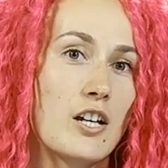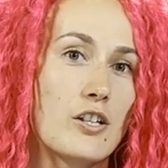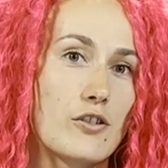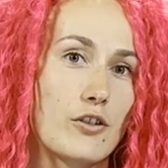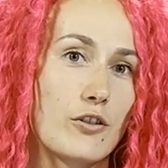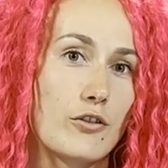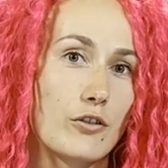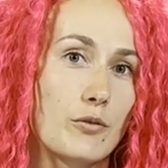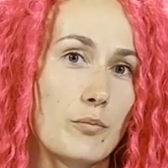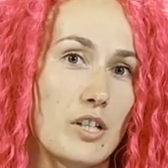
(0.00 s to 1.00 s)
so you
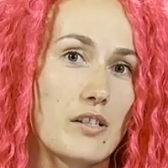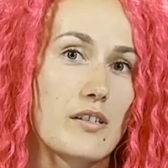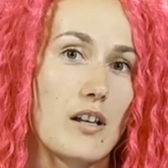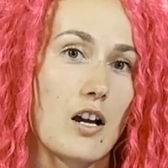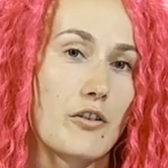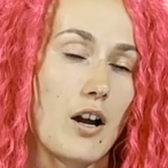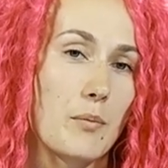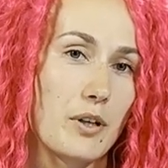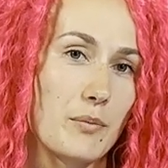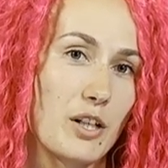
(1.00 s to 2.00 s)
don't miss our
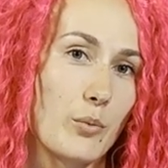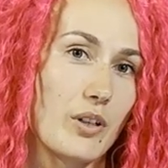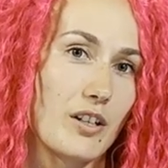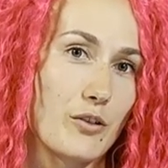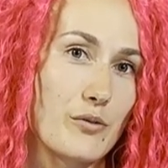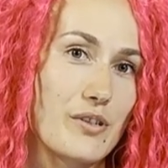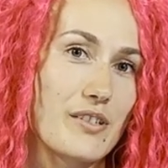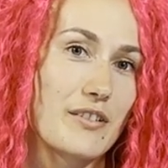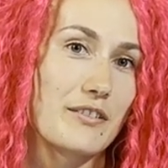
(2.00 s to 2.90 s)
upcoming videos.